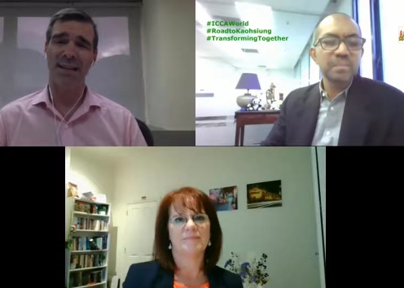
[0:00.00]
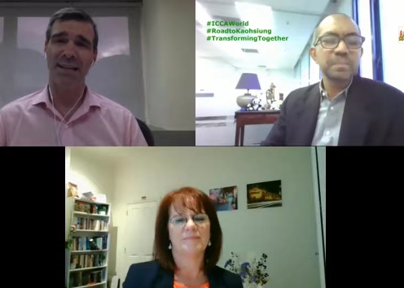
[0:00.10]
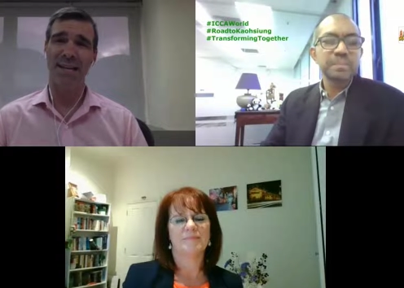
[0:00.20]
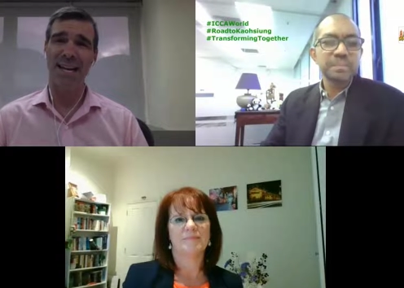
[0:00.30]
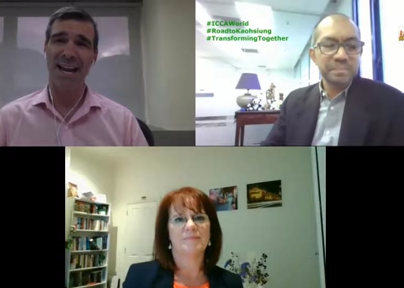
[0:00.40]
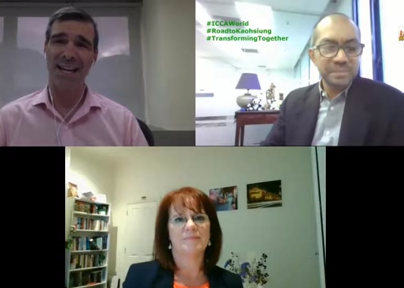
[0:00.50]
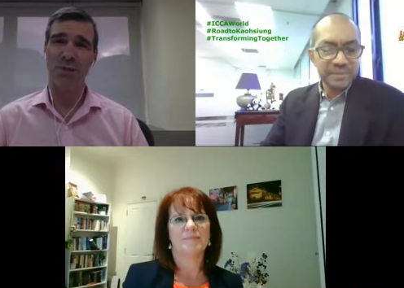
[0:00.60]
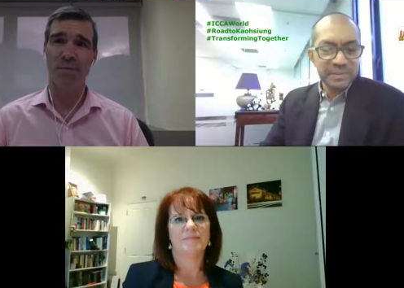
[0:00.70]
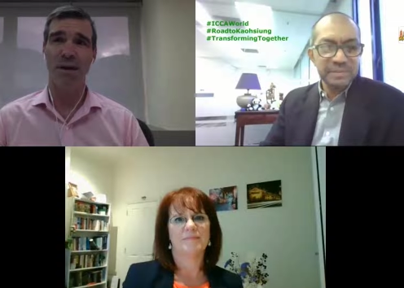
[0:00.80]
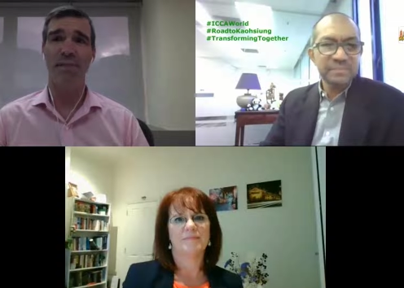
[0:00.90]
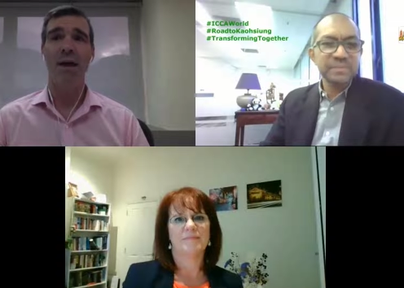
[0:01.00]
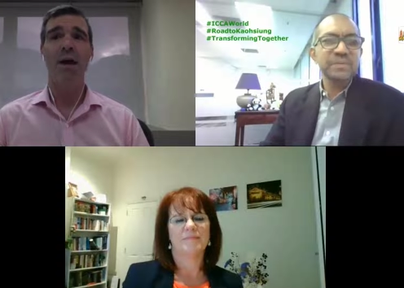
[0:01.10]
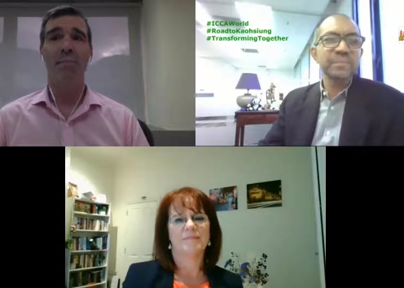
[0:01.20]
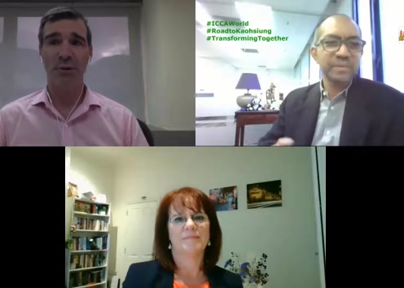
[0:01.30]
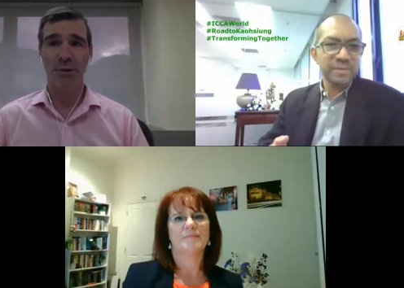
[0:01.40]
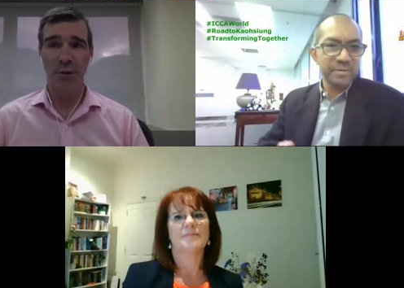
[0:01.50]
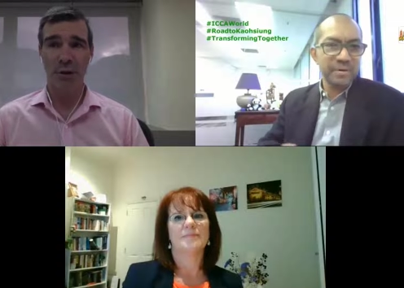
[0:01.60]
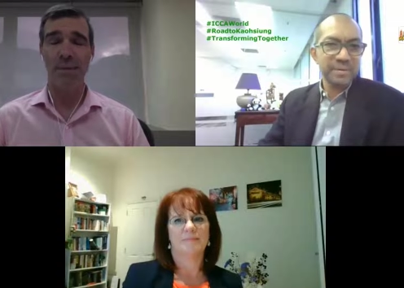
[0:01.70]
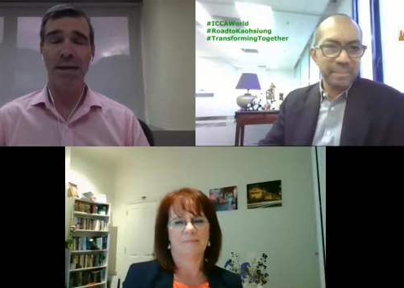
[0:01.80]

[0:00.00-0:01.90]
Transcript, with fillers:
Speaker 1: next month, but they're going to